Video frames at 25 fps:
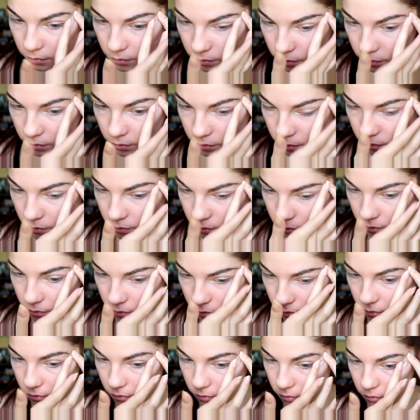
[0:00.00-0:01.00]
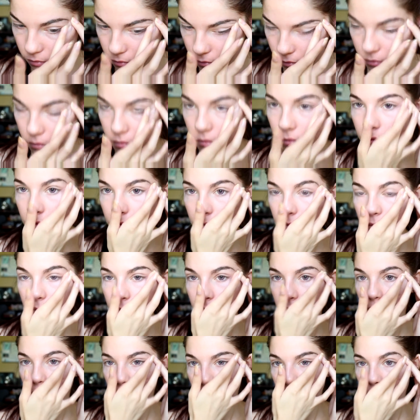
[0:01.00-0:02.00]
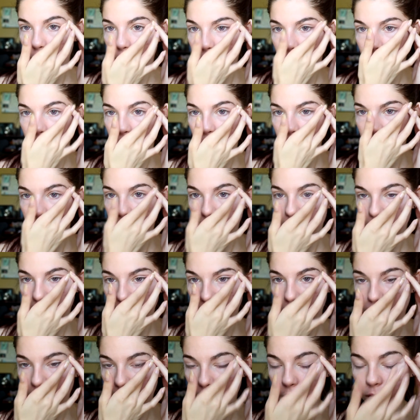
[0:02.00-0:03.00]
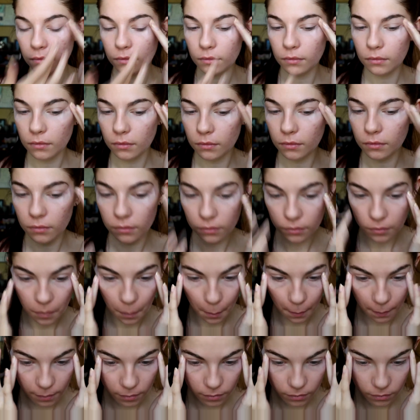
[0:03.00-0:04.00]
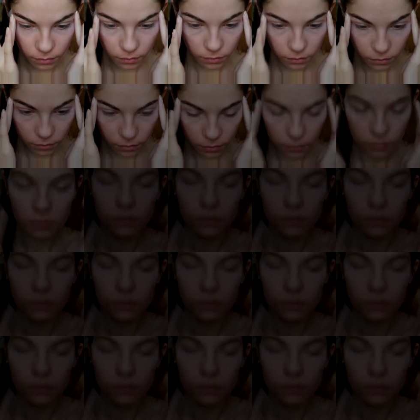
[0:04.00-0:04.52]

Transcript: Since I lost some of that stickiness, I do have to really smooth that down where